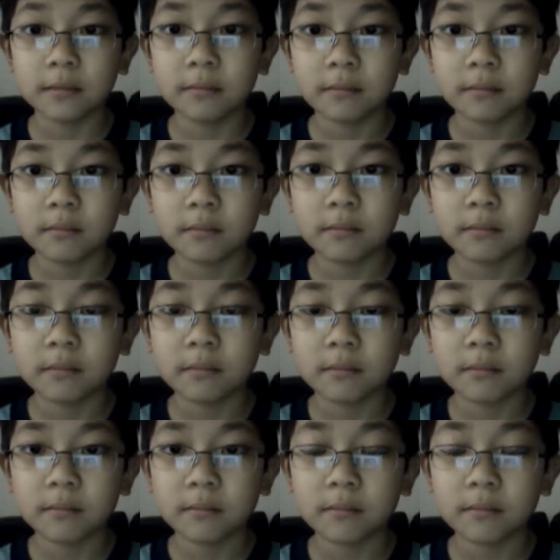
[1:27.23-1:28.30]

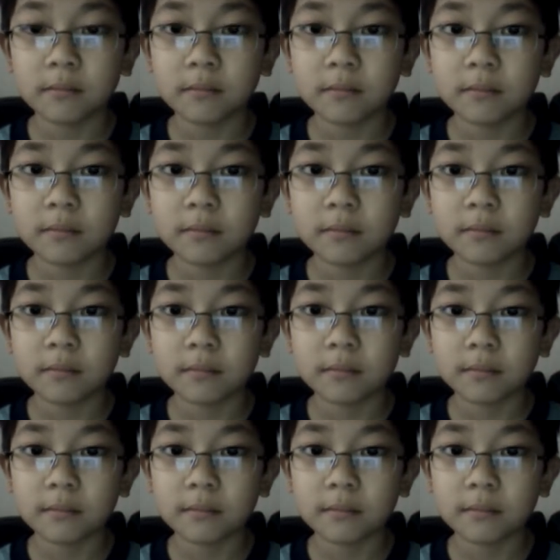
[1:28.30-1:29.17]
[no speech]